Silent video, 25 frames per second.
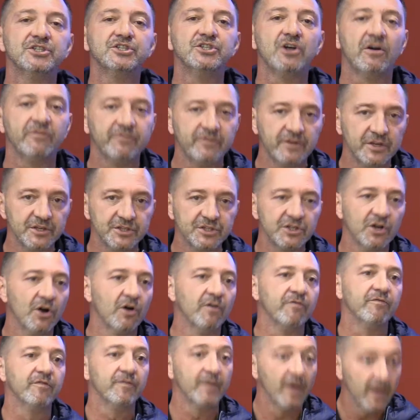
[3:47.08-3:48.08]
softest
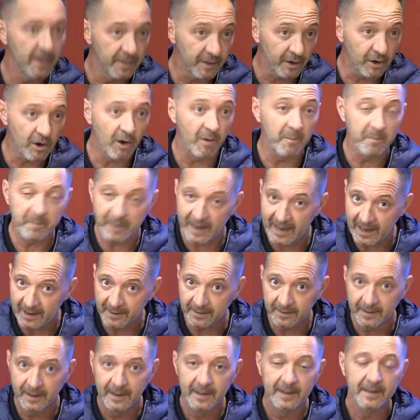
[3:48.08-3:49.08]
of the
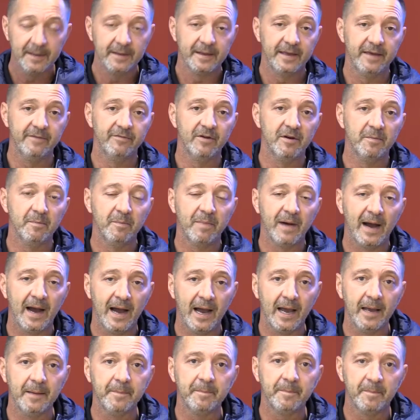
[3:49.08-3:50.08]
compound given
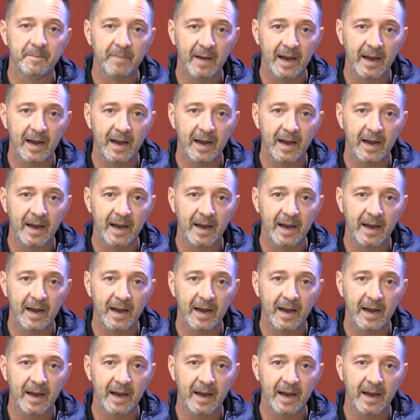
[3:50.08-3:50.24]
by,